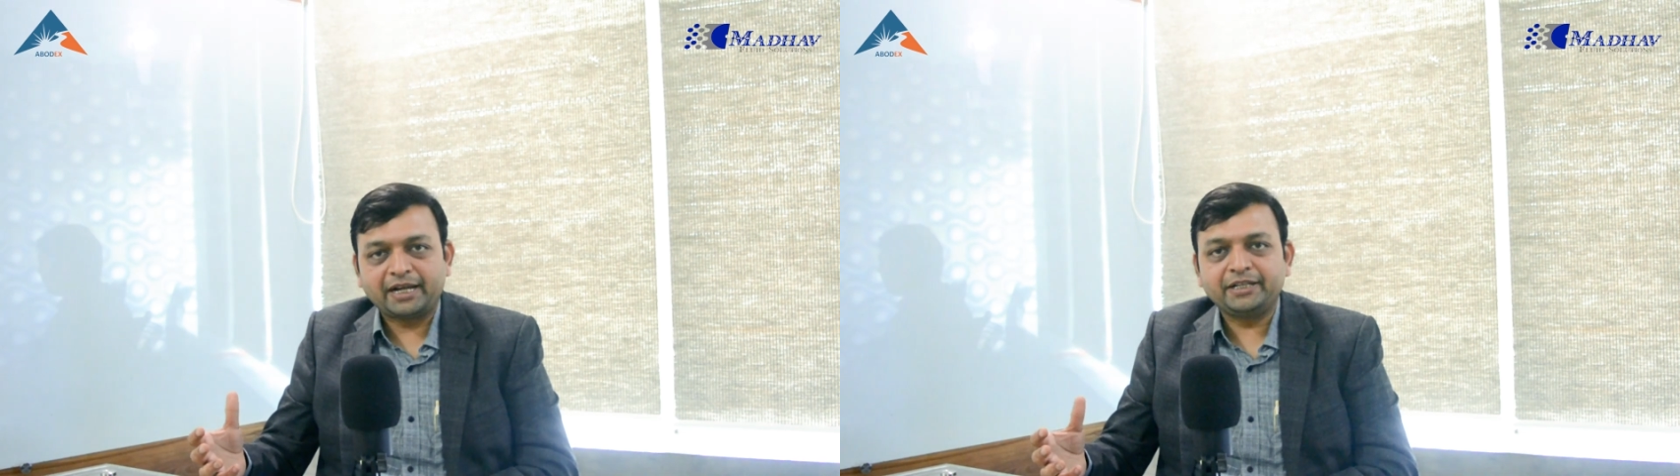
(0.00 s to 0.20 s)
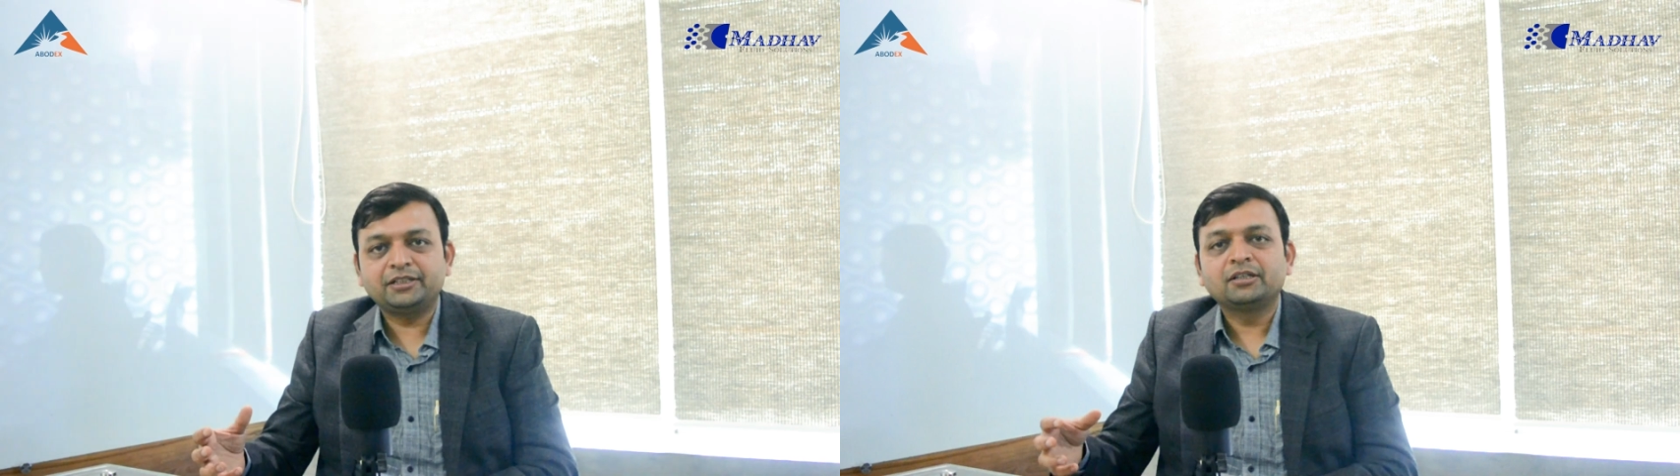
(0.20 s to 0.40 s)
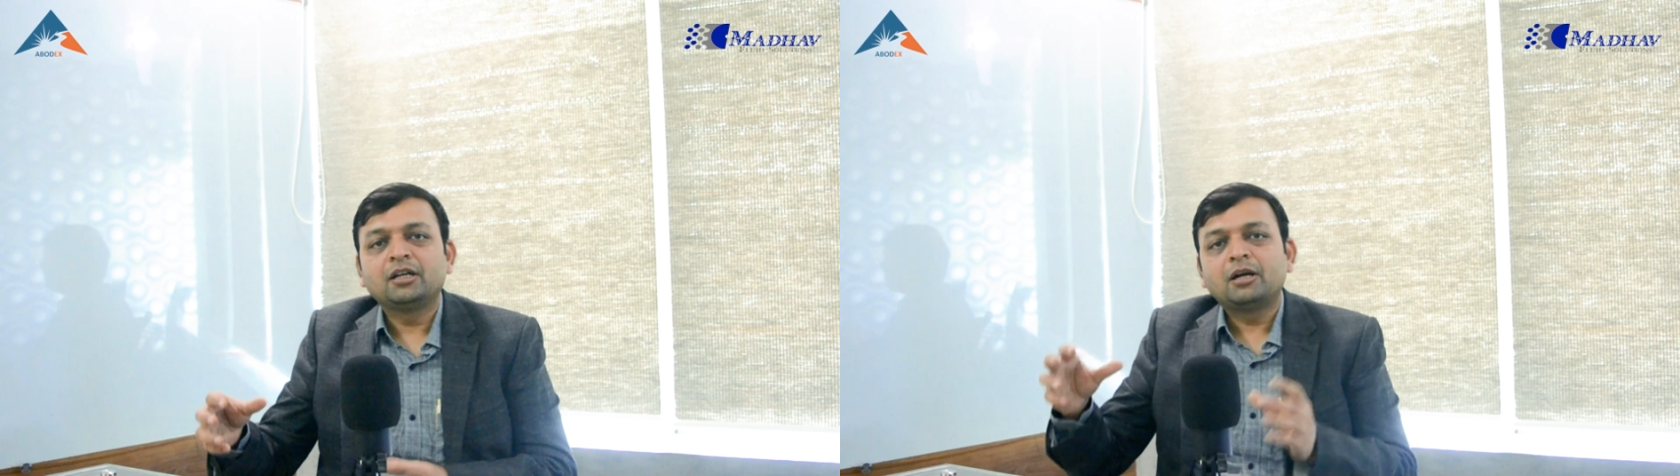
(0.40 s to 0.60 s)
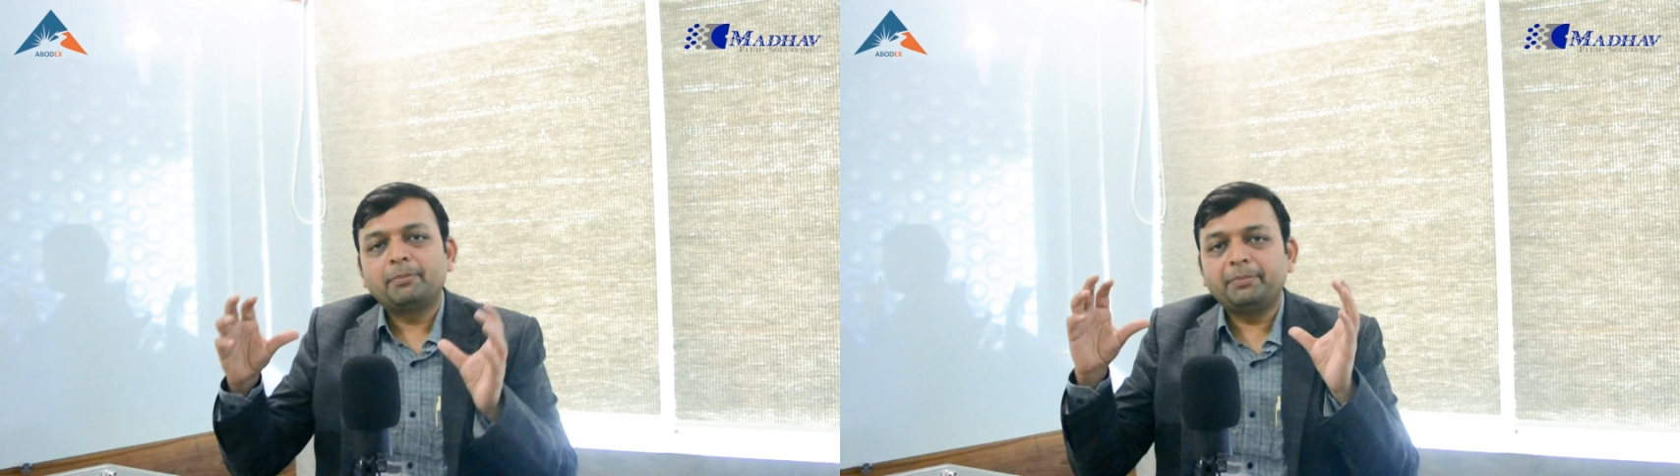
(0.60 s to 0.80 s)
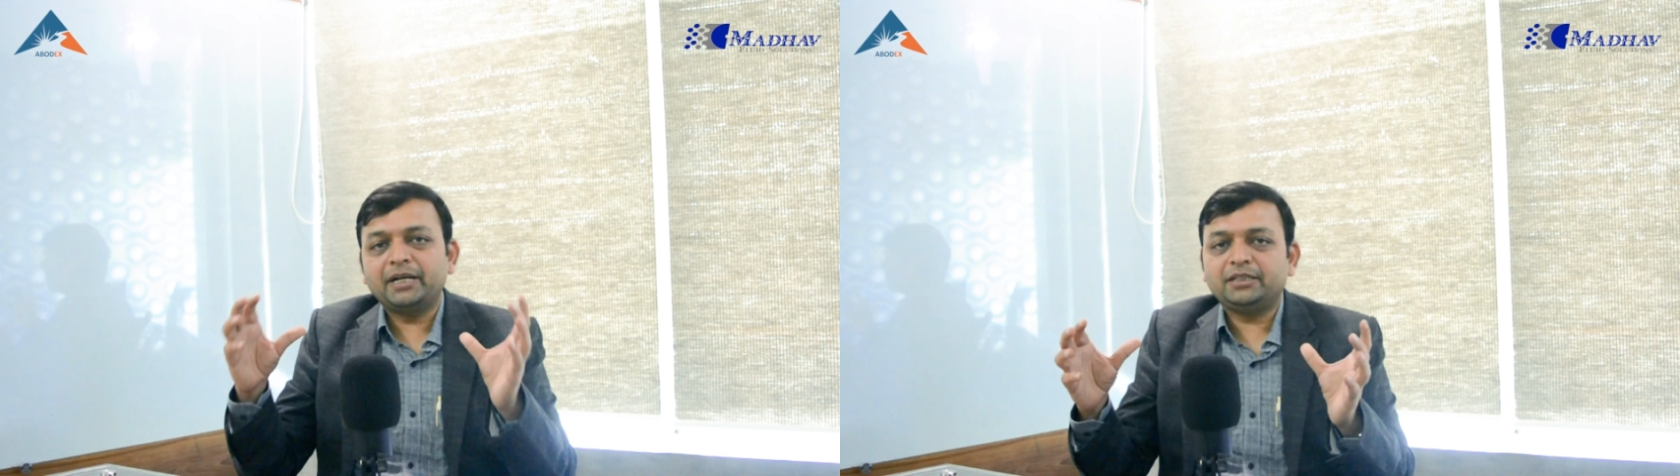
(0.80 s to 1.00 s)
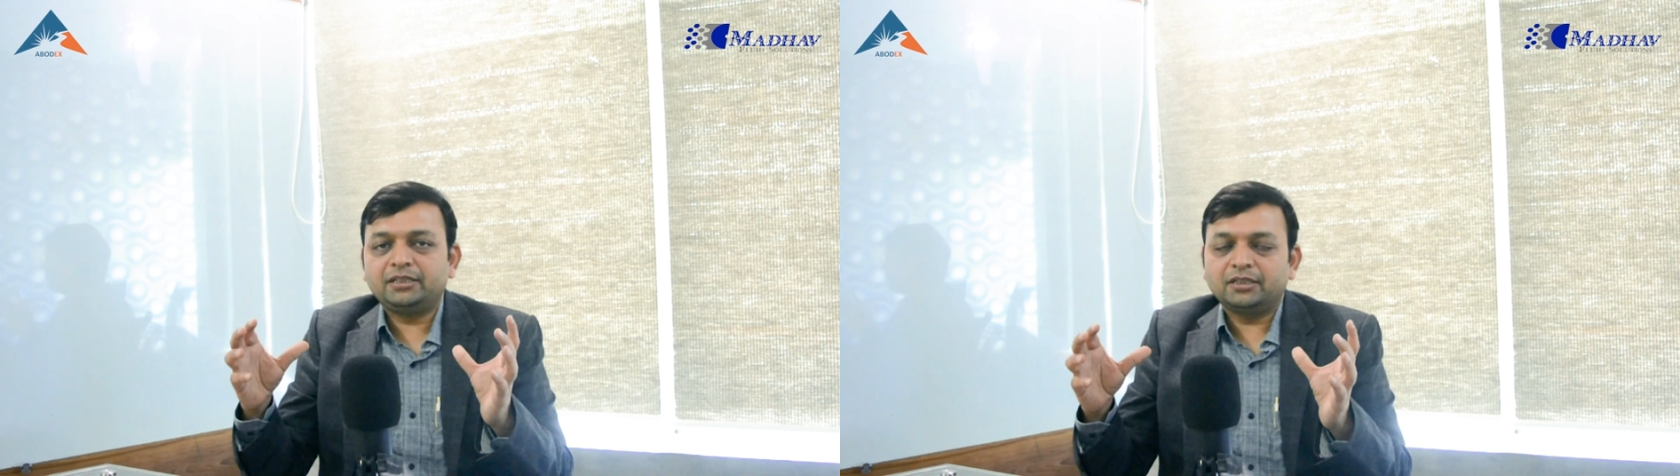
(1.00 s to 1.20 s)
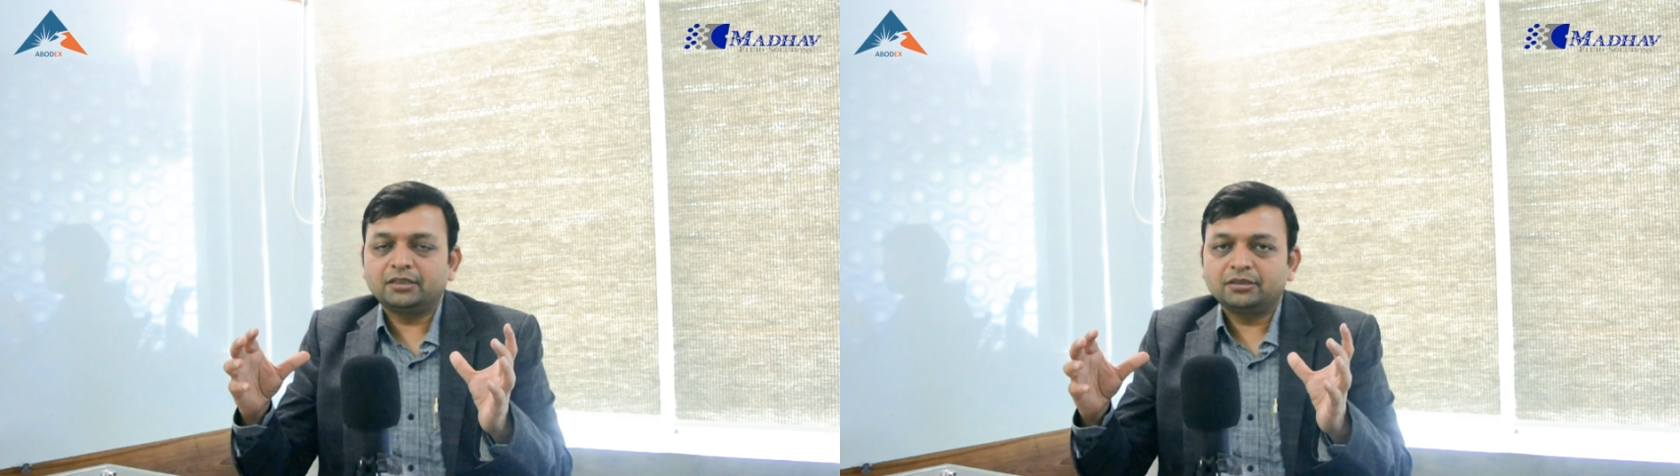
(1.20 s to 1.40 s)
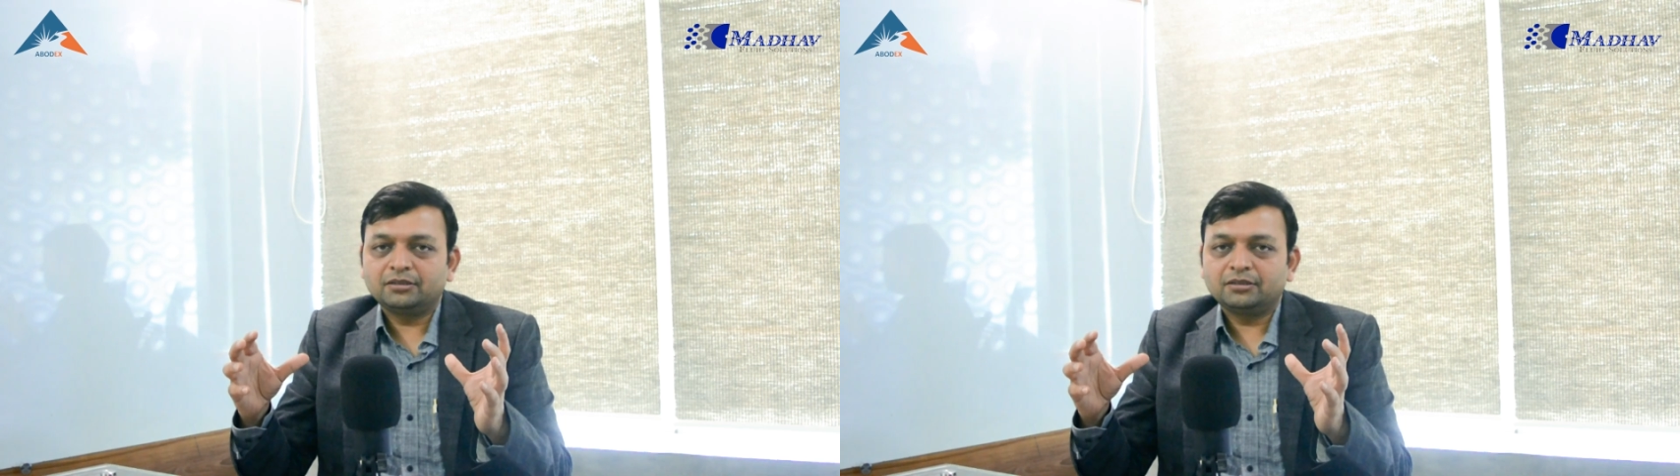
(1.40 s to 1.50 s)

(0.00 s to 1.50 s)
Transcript: right? But